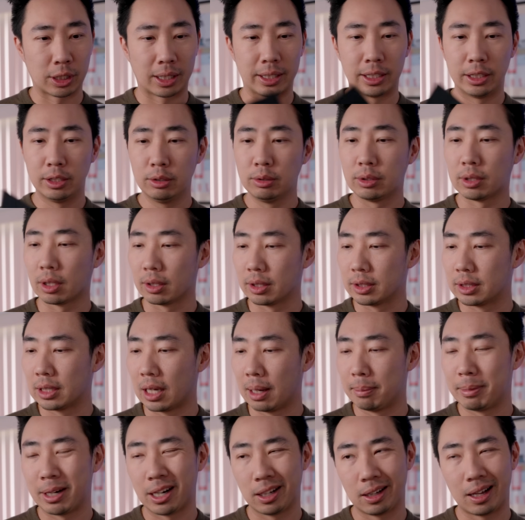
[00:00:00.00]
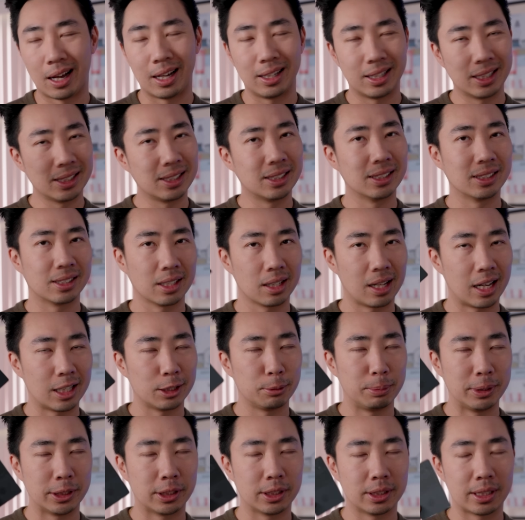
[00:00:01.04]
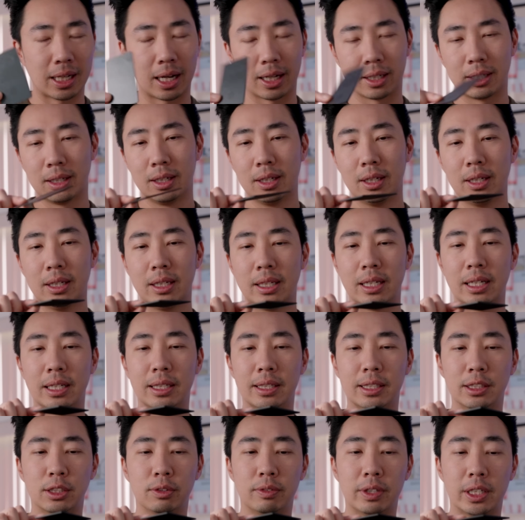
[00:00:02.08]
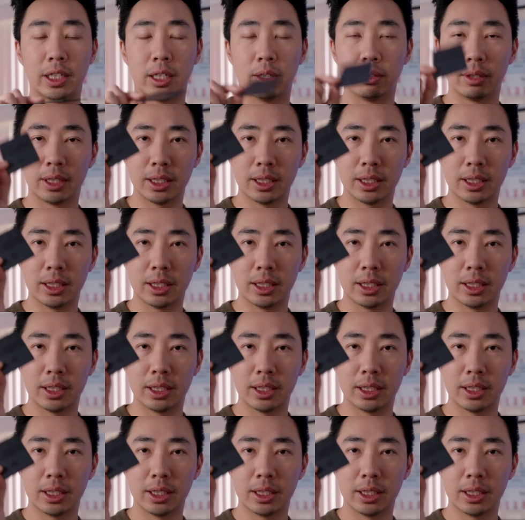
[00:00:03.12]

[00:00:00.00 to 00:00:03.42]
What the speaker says: I use all the time, and I lied, this is the last piece of tech in this video.